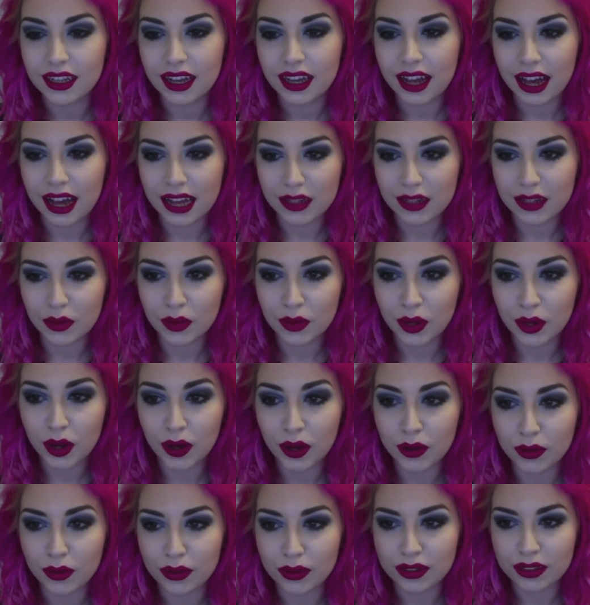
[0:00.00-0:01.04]
I don't
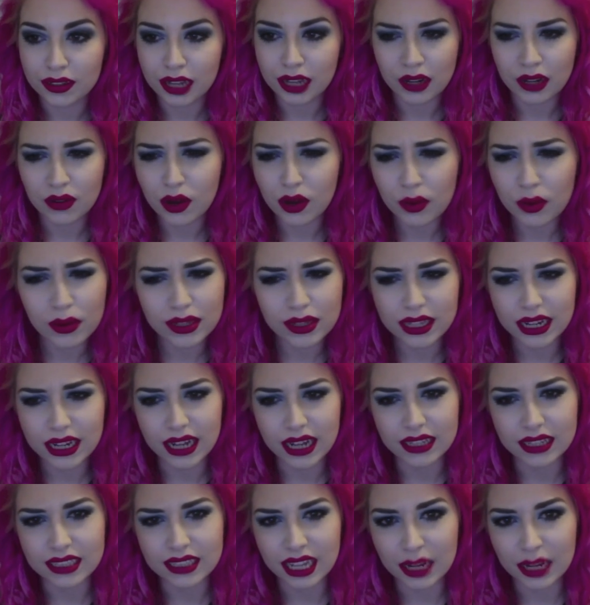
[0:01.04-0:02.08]
know. I don't know when the
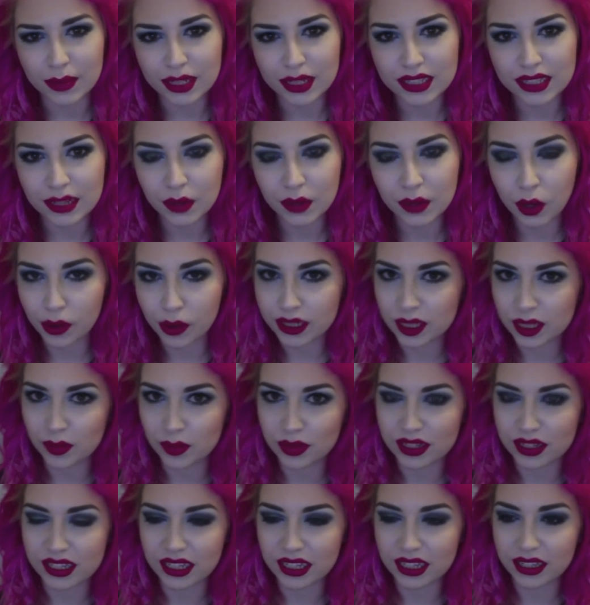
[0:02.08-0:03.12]
next time is I'm going to
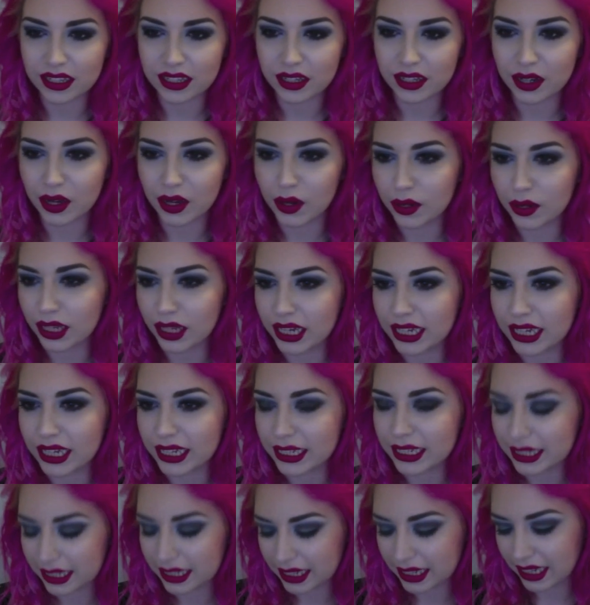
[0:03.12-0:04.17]
Brazil, you know,
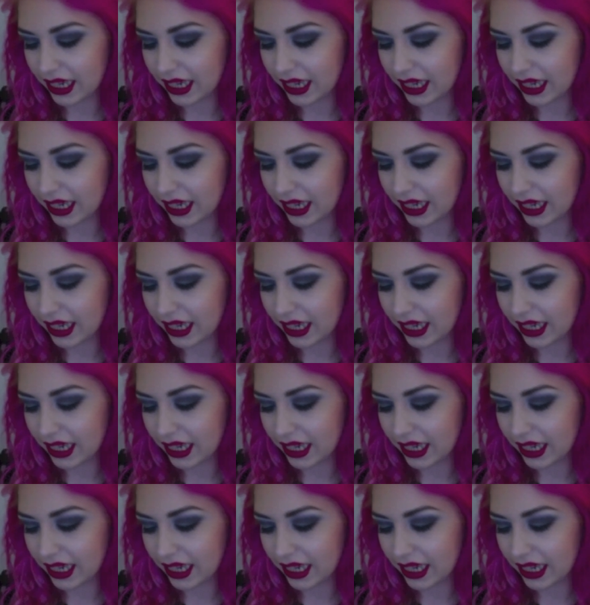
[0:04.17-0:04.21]
like,